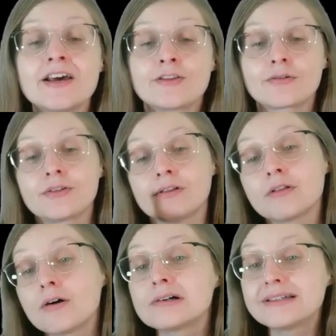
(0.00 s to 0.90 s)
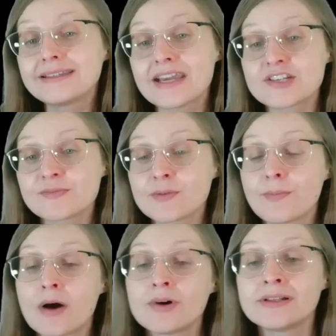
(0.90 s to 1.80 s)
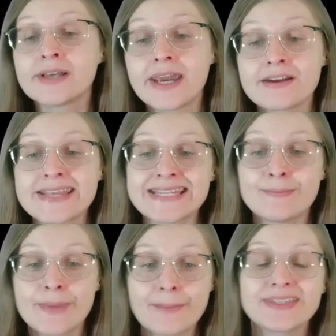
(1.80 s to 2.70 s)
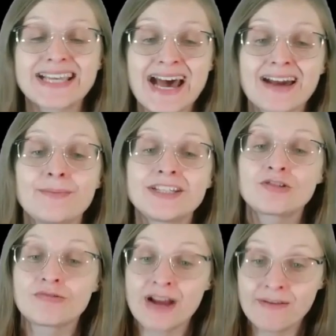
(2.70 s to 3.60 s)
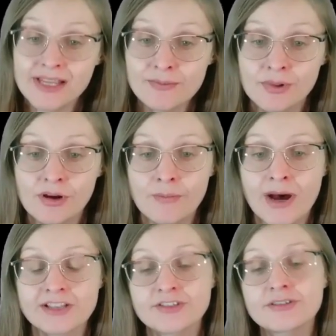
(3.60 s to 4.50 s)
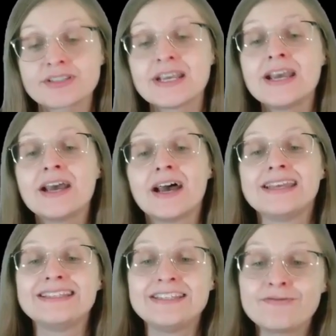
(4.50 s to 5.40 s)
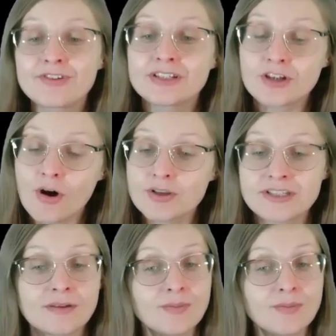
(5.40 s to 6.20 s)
through the local engagement power layer that maps Acme traveling blockbusters in different hosting